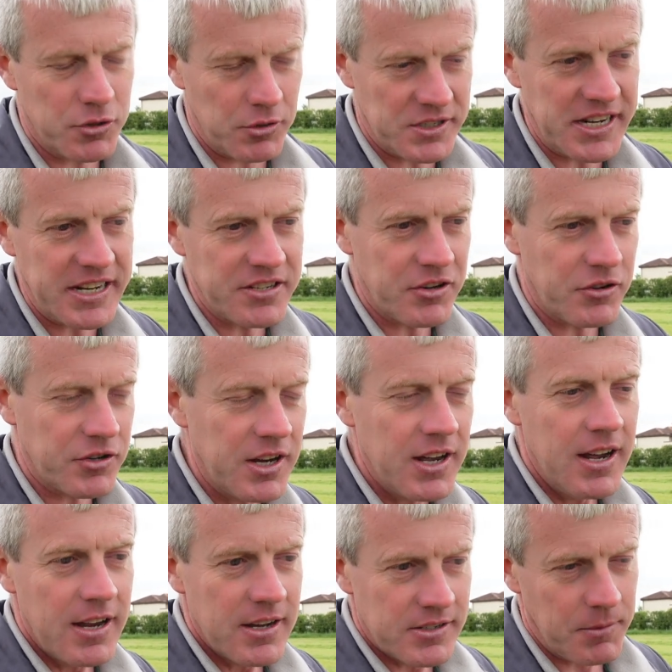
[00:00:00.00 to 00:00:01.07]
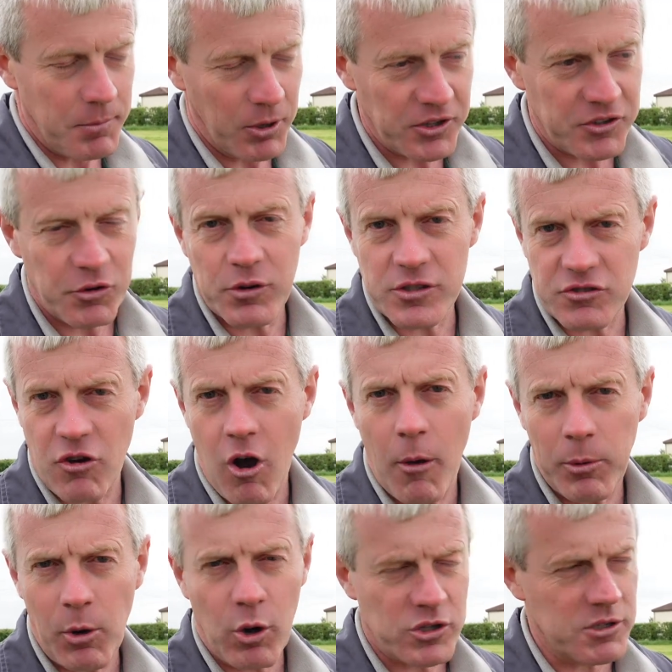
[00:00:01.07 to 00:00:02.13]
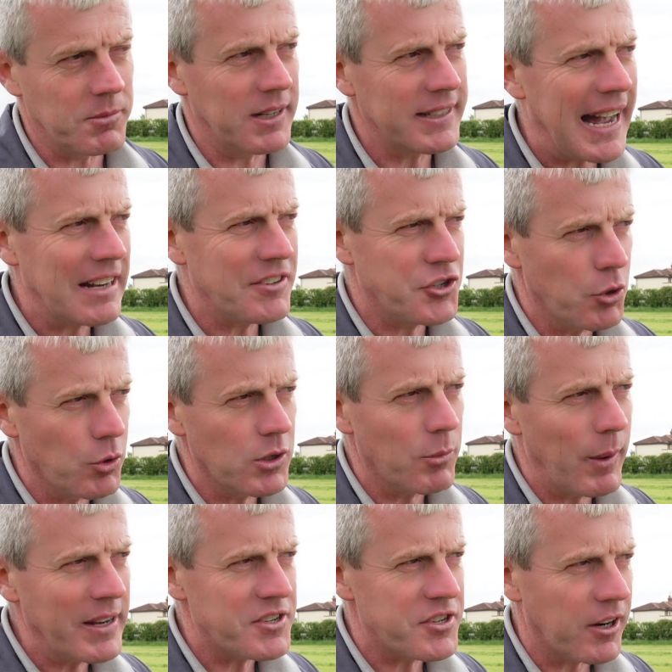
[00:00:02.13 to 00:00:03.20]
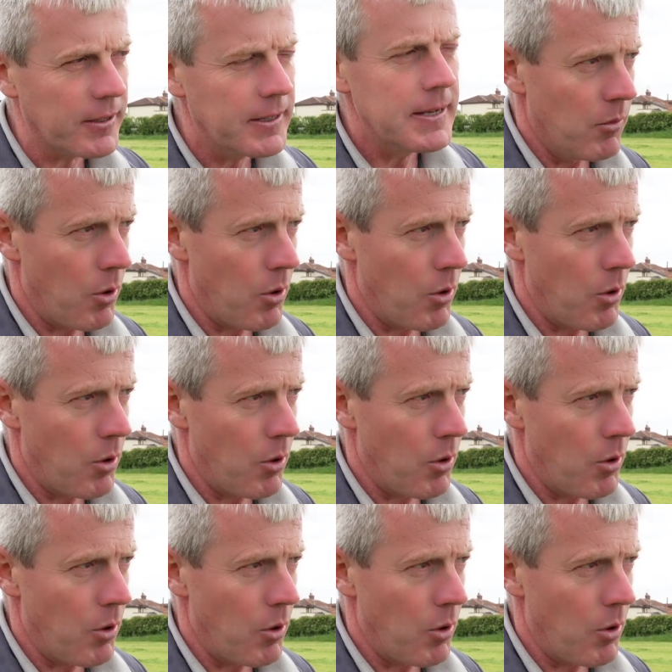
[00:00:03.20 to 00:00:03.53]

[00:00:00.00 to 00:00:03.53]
So it's easier to put it to a straw blower or something like that during the winter.